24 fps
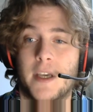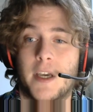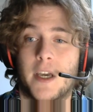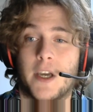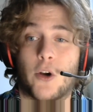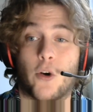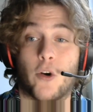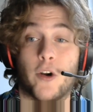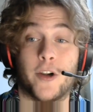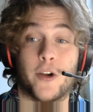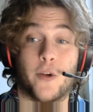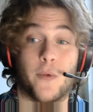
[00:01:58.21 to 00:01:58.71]

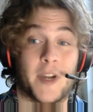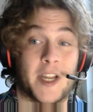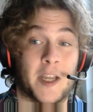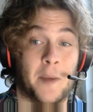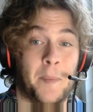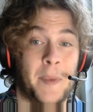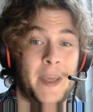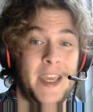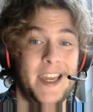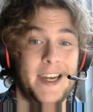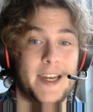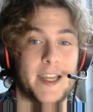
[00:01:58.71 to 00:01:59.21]
According to
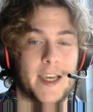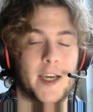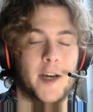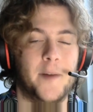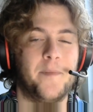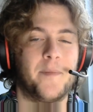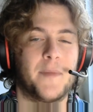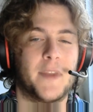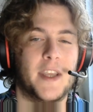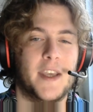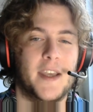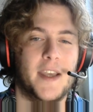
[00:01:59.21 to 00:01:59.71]
Wikipedia,
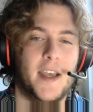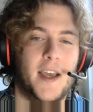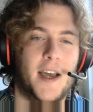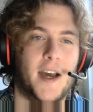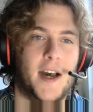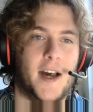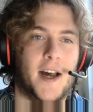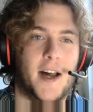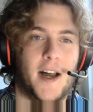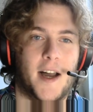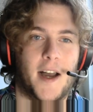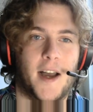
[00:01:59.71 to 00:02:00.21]

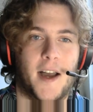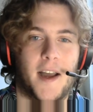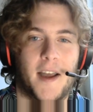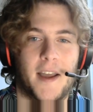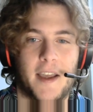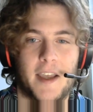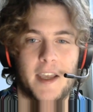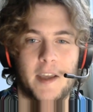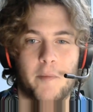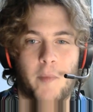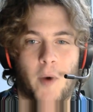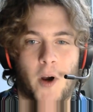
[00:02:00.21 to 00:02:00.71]

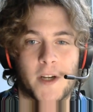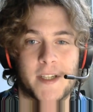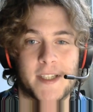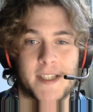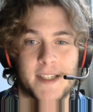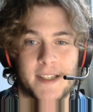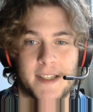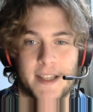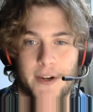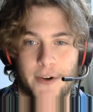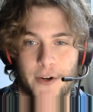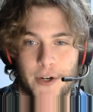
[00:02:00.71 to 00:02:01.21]
in
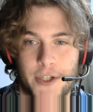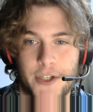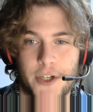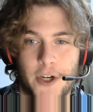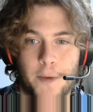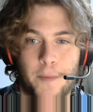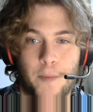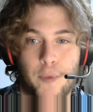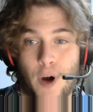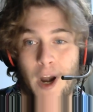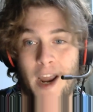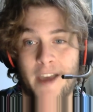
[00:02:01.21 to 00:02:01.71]
Marxist literature,
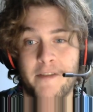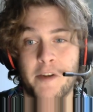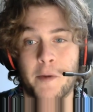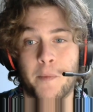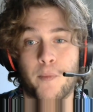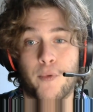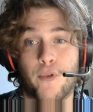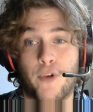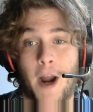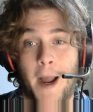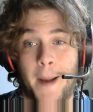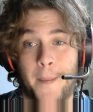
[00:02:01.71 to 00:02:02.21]
private
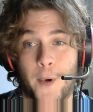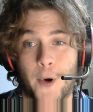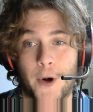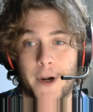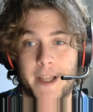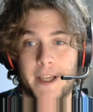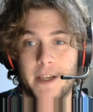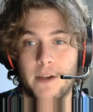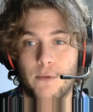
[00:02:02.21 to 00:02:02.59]
property